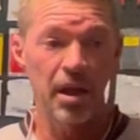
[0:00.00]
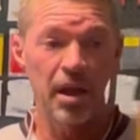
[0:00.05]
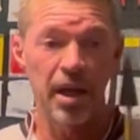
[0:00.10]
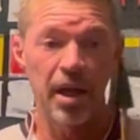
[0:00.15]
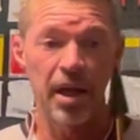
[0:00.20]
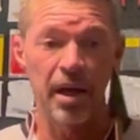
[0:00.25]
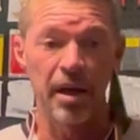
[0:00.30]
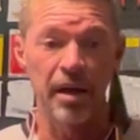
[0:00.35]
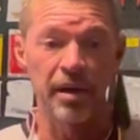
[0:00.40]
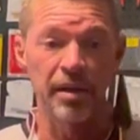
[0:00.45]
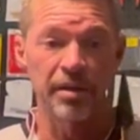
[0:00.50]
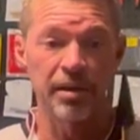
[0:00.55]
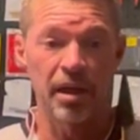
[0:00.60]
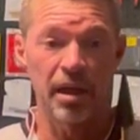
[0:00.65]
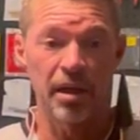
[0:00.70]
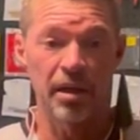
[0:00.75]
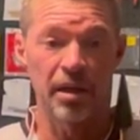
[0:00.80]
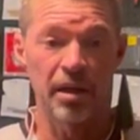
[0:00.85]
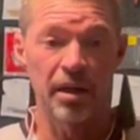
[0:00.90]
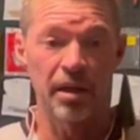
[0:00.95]
And
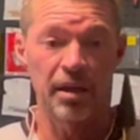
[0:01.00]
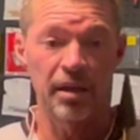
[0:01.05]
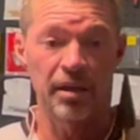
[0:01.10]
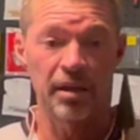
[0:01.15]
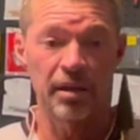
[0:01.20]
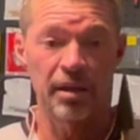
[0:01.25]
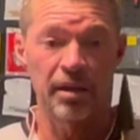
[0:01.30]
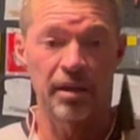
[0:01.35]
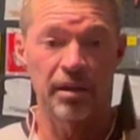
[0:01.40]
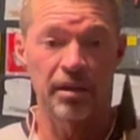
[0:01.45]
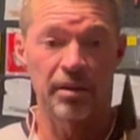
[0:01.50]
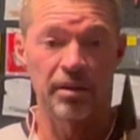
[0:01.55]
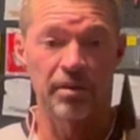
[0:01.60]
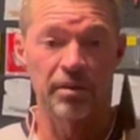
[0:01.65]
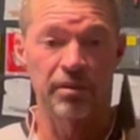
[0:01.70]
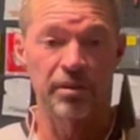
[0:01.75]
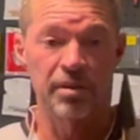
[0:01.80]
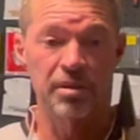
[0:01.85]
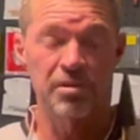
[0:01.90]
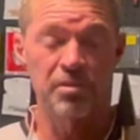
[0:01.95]

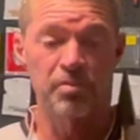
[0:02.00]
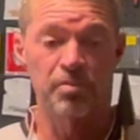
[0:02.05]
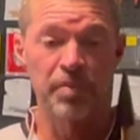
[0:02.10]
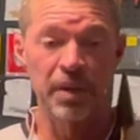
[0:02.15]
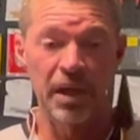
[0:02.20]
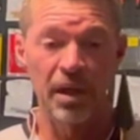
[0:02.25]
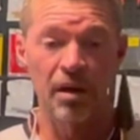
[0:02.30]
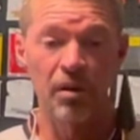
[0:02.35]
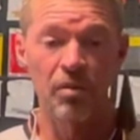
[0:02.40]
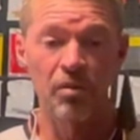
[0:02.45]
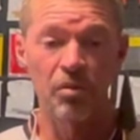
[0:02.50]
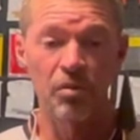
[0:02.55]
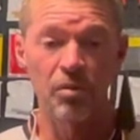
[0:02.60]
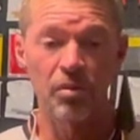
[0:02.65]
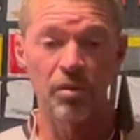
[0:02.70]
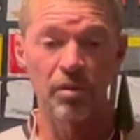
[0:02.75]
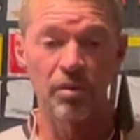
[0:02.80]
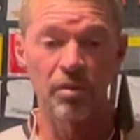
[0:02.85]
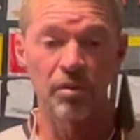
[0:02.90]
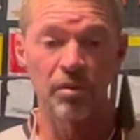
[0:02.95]
this big
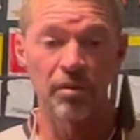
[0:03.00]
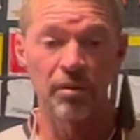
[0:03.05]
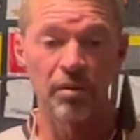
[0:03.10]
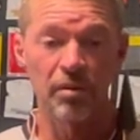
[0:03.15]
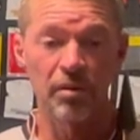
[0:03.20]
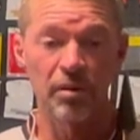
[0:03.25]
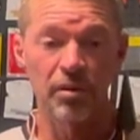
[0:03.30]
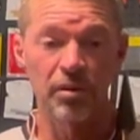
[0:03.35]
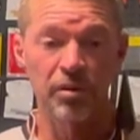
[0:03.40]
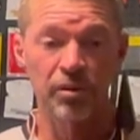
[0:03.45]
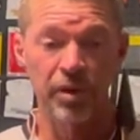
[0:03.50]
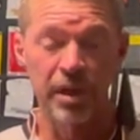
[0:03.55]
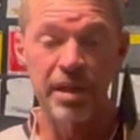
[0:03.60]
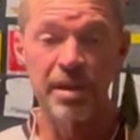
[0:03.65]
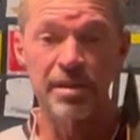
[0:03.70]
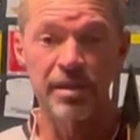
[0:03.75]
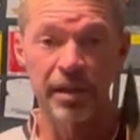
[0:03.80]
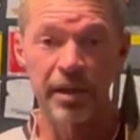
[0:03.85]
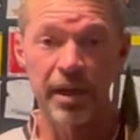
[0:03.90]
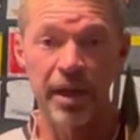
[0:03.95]
old
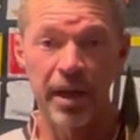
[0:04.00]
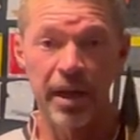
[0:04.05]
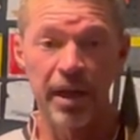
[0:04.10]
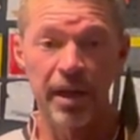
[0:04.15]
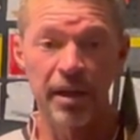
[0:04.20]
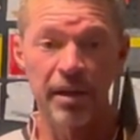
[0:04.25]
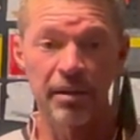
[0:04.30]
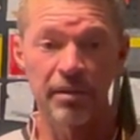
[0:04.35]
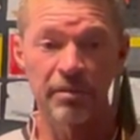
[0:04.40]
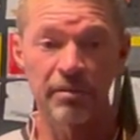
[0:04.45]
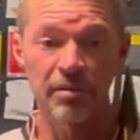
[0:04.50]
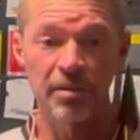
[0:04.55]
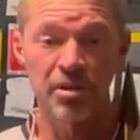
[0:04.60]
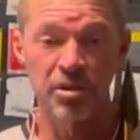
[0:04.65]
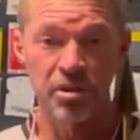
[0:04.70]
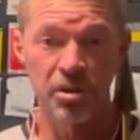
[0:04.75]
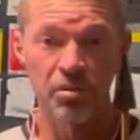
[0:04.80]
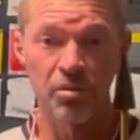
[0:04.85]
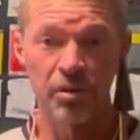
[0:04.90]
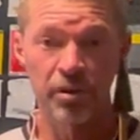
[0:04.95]
grizzly head,
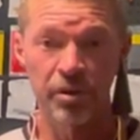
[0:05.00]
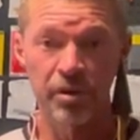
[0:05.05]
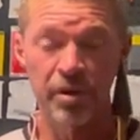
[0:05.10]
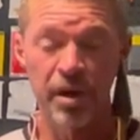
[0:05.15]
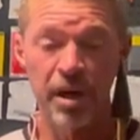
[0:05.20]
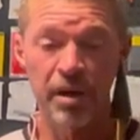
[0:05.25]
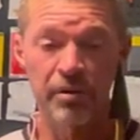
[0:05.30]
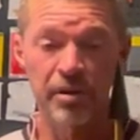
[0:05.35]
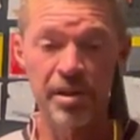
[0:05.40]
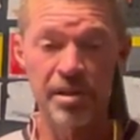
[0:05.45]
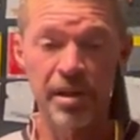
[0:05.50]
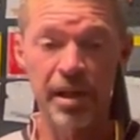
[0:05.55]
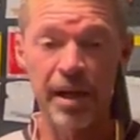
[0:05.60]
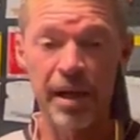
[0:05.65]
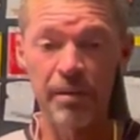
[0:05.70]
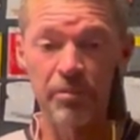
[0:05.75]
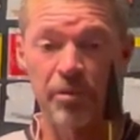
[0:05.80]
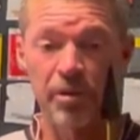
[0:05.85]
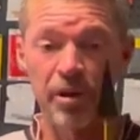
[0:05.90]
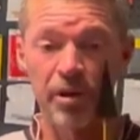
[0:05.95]
this 200 grain grizzly head with a